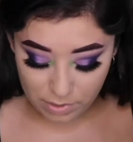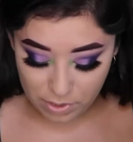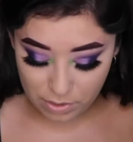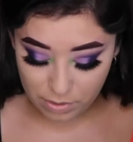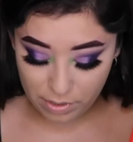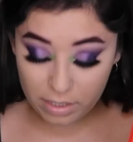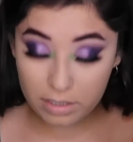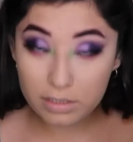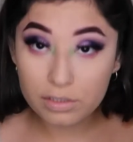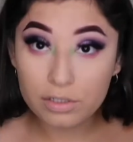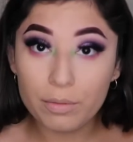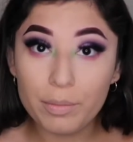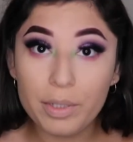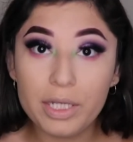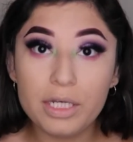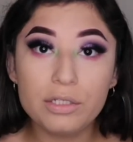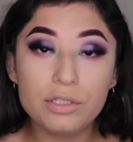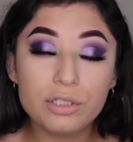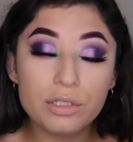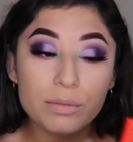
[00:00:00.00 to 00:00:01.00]
okay, so I'm
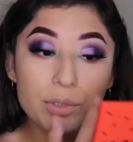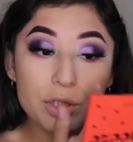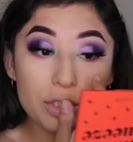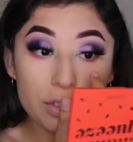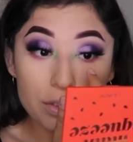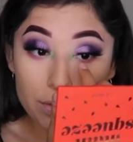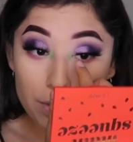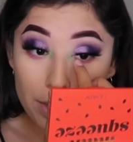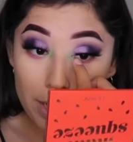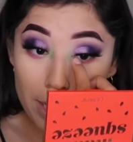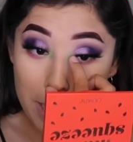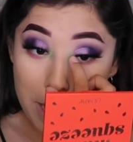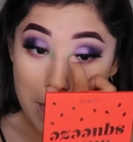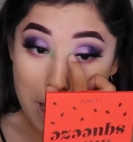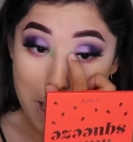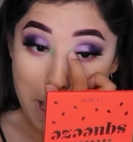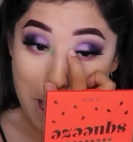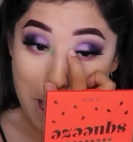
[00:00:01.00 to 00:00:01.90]
adding shimmer to the green.